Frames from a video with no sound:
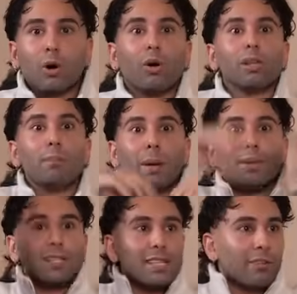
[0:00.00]
all the
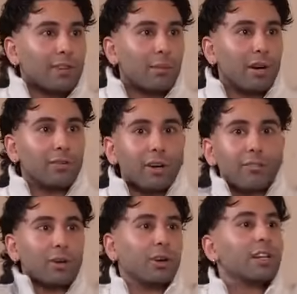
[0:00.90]
bubbles that have come out of
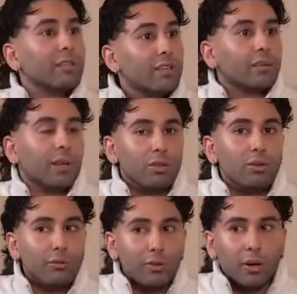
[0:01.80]
her have gone. And you, and
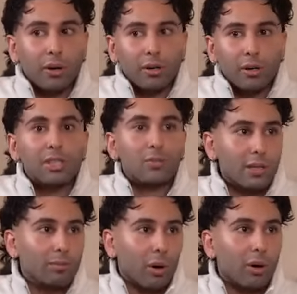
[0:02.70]
you know, for a
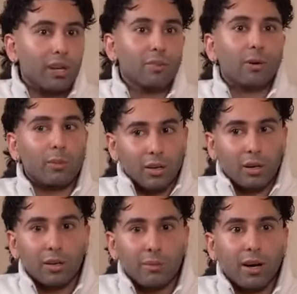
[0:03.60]
sweet boy from
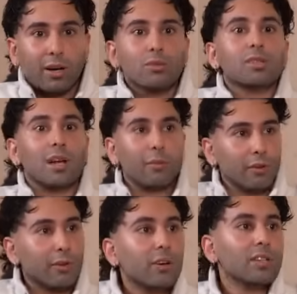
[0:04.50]
Aurangabad who's
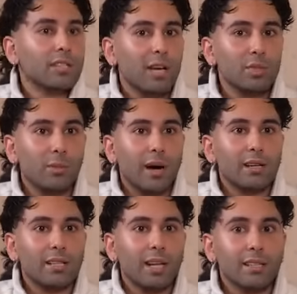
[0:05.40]
come for the first time to a
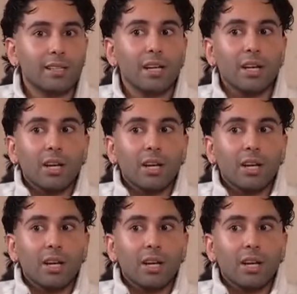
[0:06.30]
party like this,